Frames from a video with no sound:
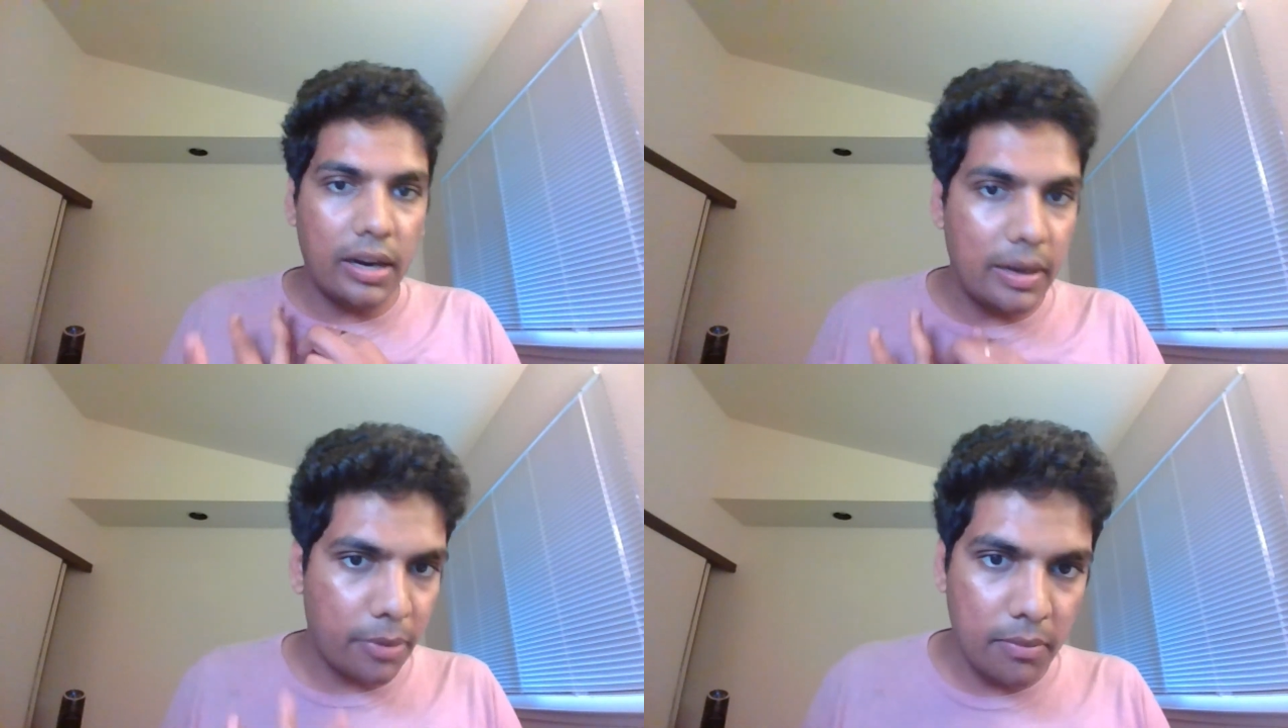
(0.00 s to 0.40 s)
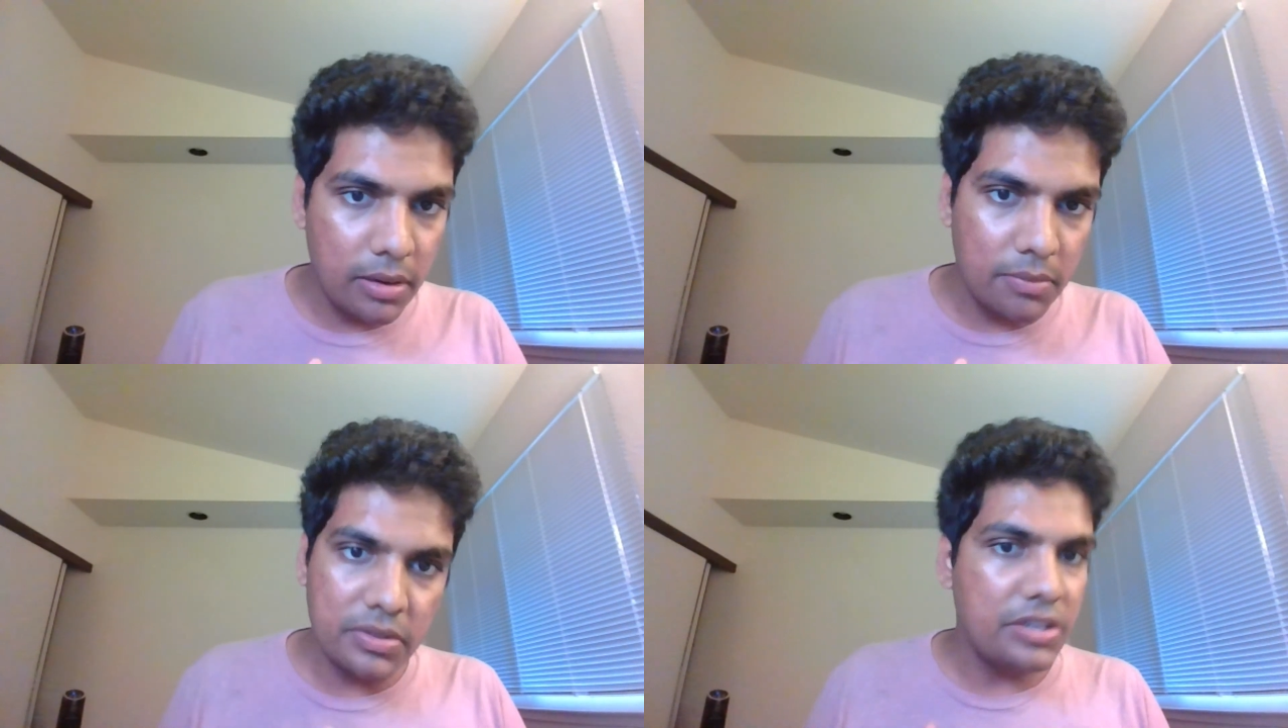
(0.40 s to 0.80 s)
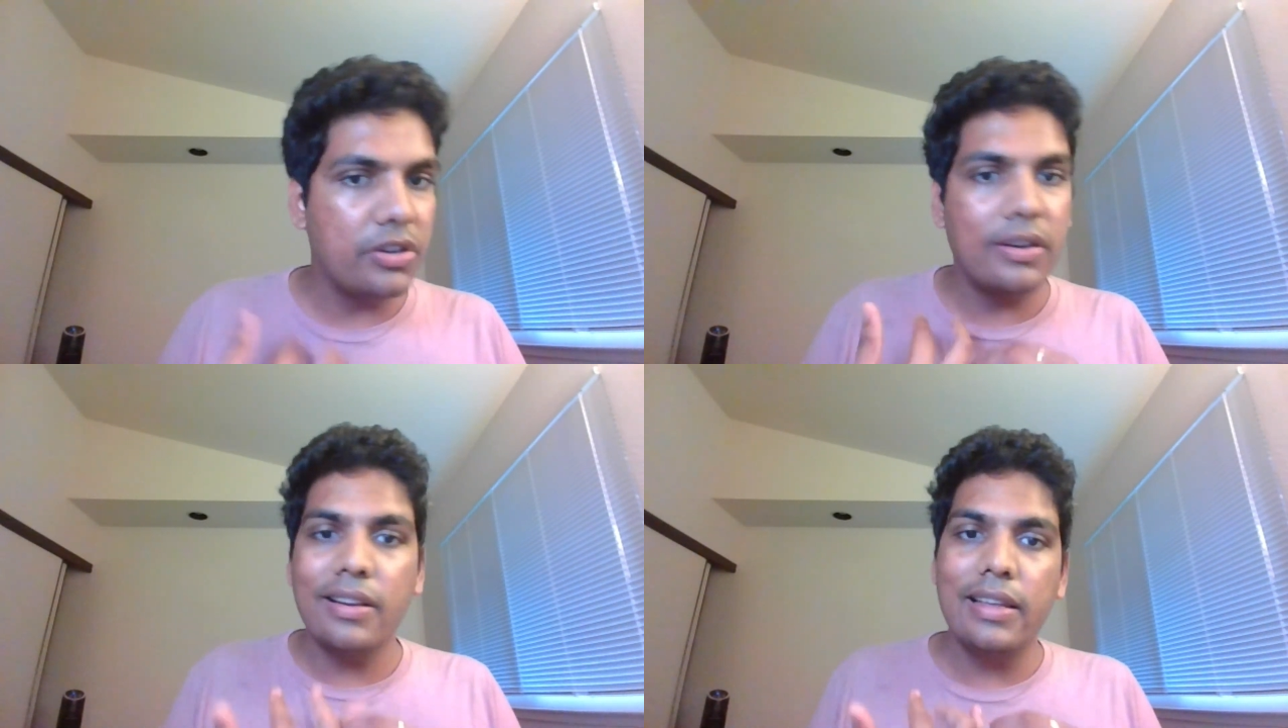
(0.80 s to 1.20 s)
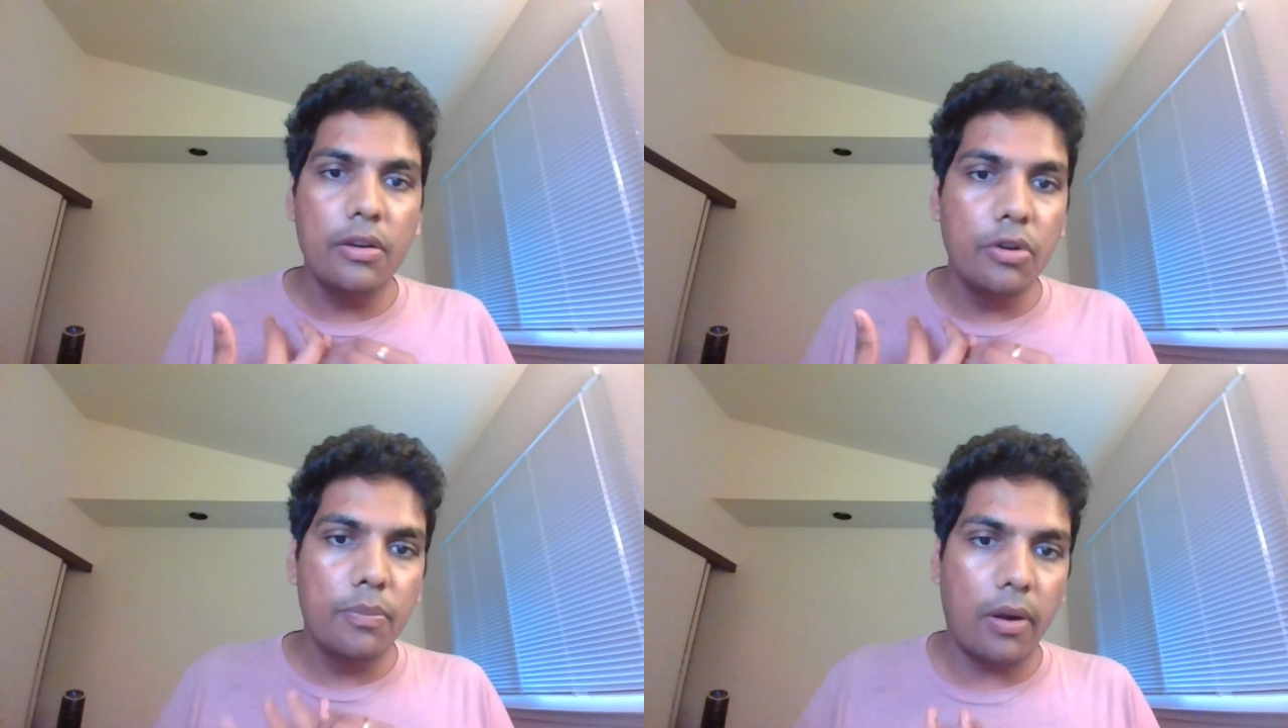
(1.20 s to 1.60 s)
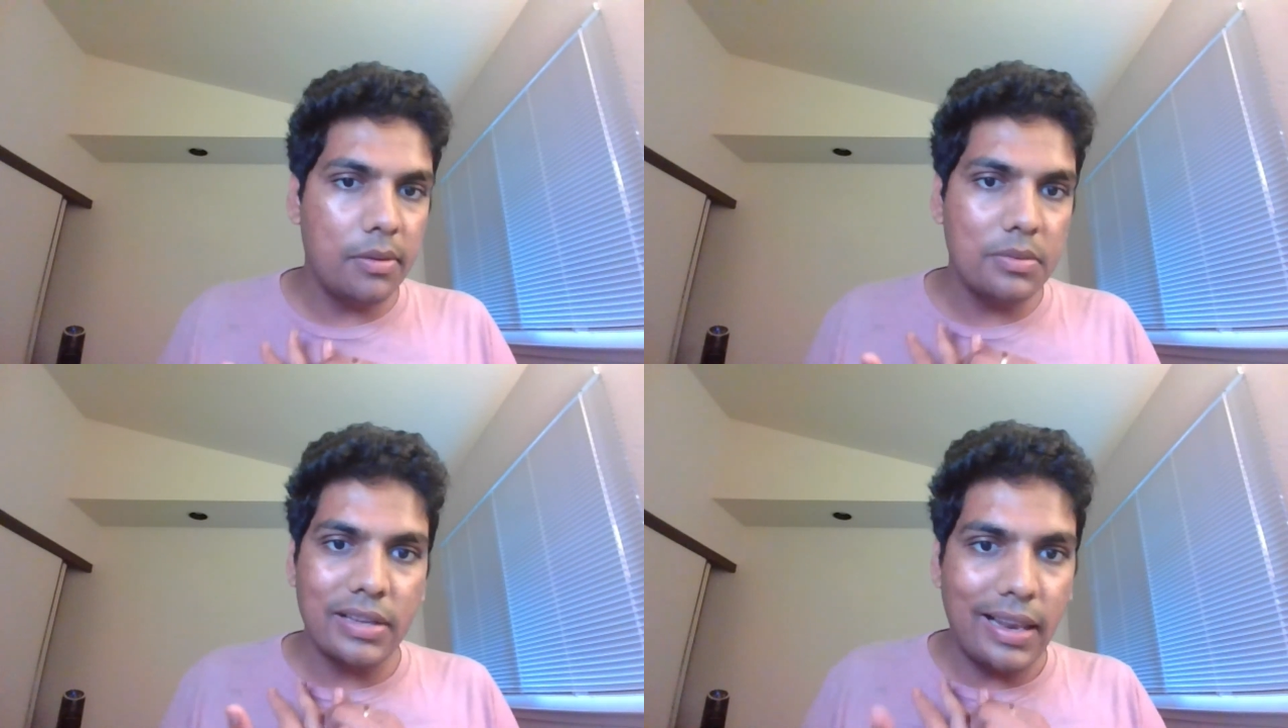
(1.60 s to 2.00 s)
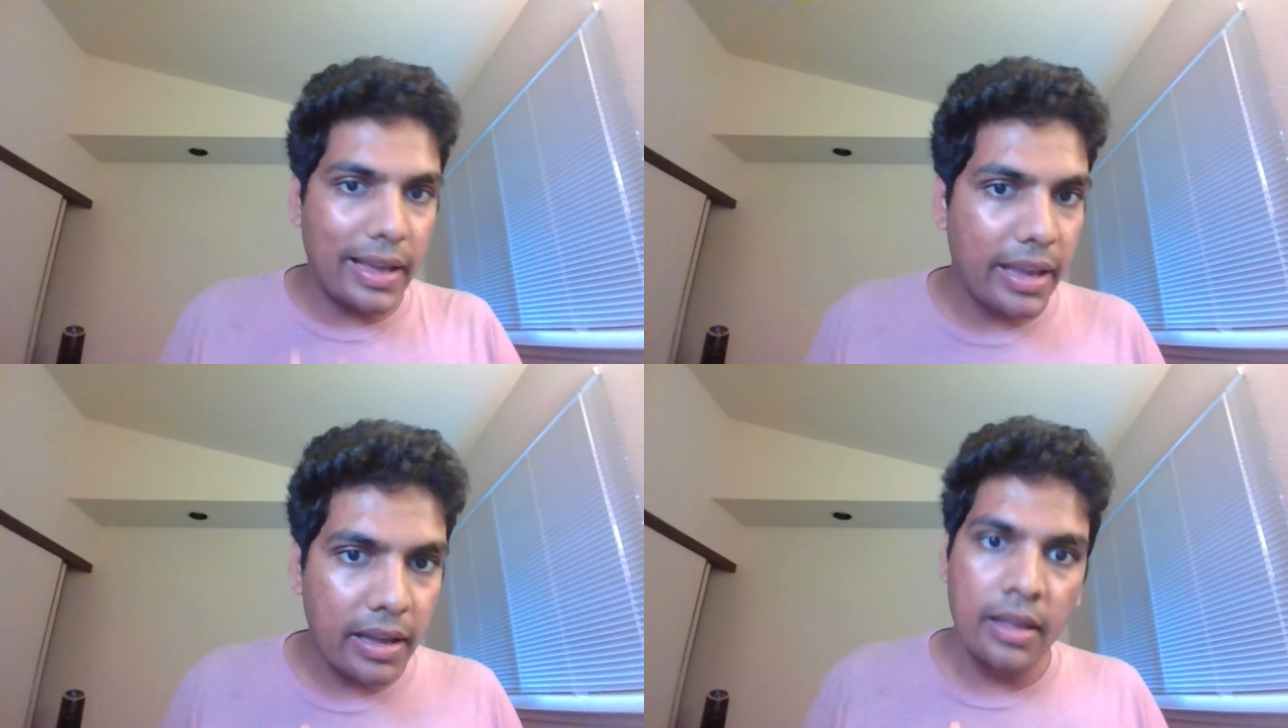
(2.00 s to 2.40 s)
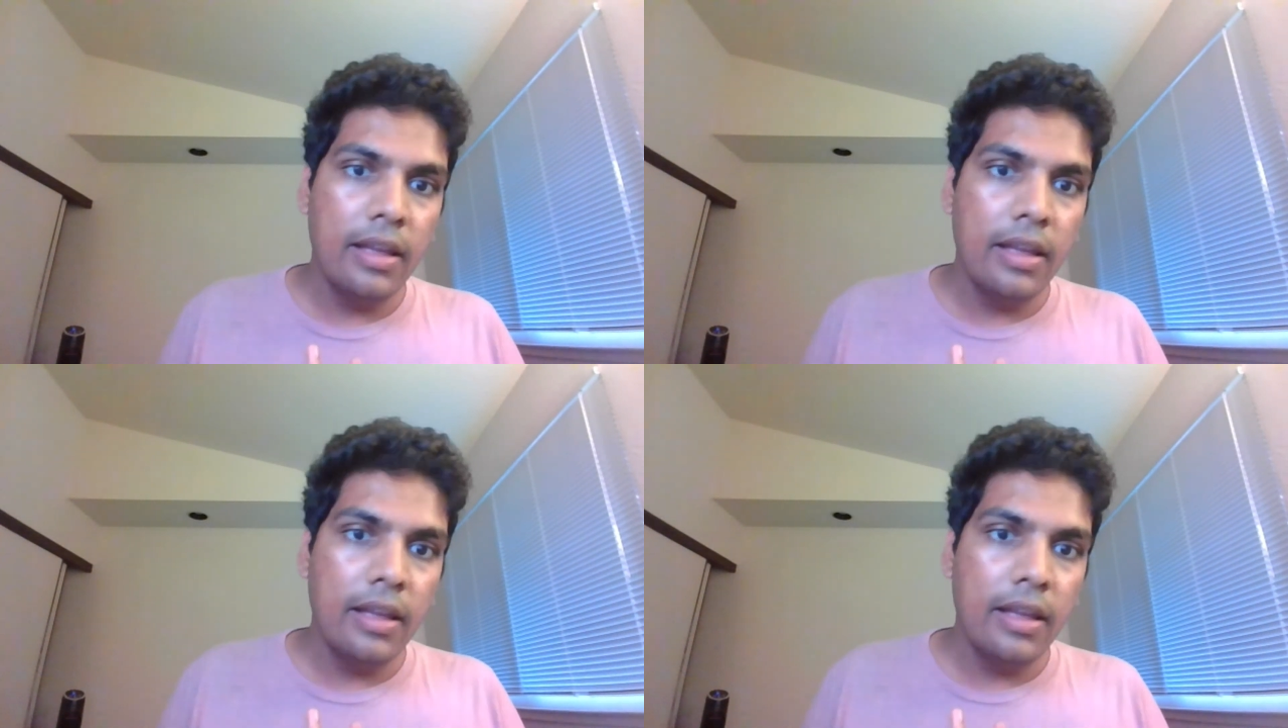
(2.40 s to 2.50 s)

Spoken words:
hard problems and generally good problems I like.